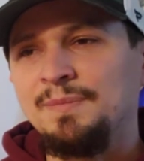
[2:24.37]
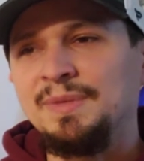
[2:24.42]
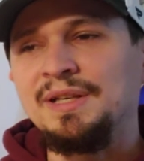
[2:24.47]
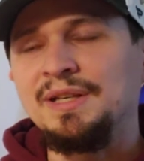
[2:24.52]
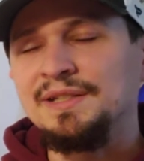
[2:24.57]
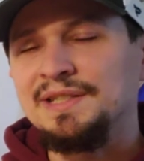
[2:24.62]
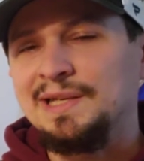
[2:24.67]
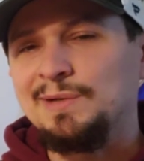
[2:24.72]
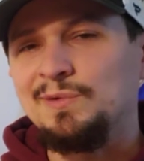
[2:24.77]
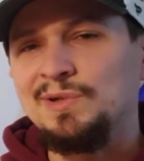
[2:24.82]

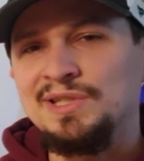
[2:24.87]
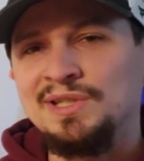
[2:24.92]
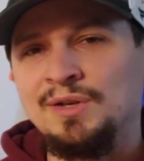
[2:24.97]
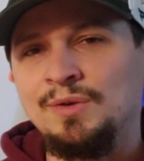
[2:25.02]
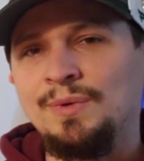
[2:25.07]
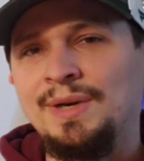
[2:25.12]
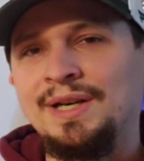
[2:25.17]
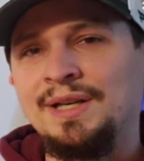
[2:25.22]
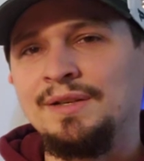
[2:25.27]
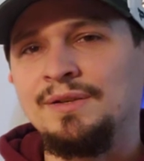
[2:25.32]
because I wasn't
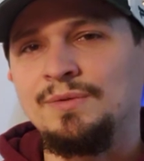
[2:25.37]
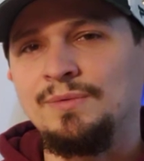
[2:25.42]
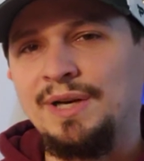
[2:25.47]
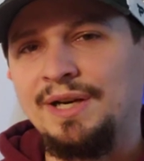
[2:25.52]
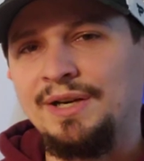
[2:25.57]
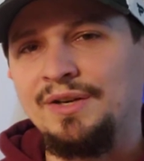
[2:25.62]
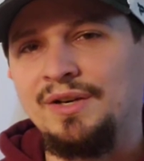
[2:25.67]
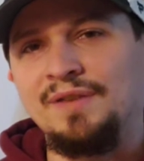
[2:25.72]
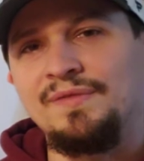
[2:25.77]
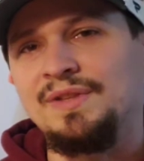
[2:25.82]
ready to
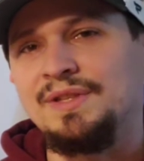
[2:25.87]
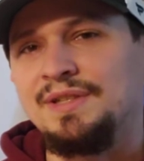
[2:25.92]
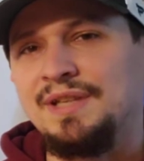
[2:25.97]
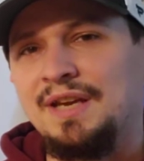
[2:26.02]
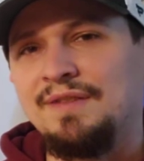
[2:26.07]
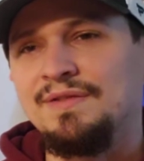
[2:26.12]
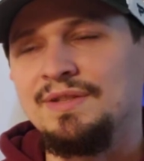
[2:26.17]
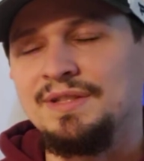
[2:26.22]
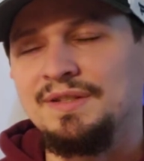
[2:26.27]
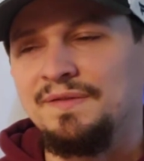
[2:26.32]
write off this
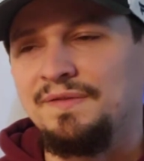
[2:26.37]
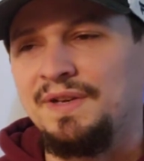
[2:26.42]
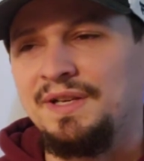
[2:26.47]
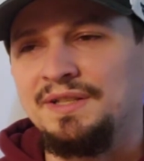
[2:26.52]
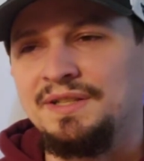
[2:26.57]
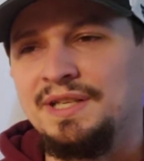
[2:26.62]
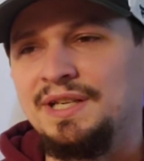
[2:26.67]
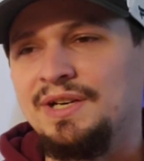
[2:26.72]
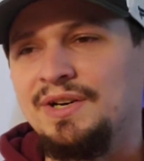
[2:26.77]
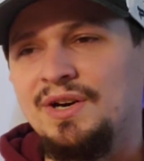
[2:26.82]
Kevin
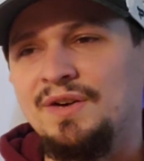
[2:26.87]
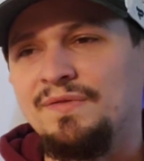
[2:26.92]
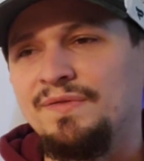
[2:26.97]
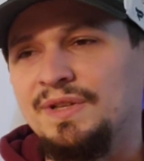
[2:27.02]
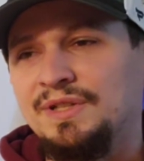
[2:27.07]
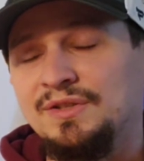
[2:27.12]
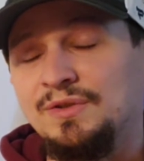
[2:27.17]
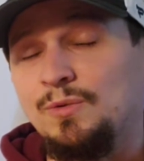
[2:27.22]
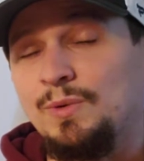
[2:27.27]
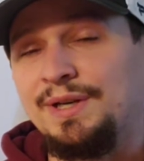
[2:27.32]
Stefanski
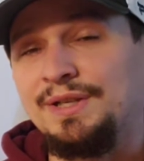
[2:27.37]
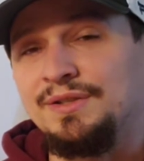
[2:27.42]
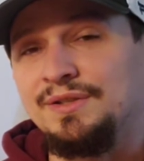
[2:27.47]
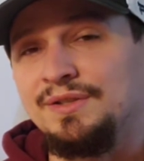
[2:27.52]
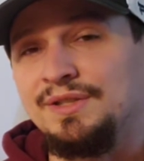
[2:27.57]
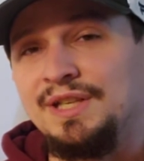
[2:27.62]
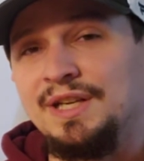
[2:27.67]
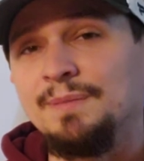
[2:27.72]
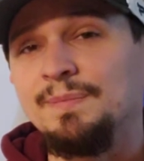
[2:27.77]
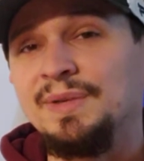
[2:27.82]
offense quite
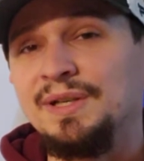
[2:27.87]
just yet,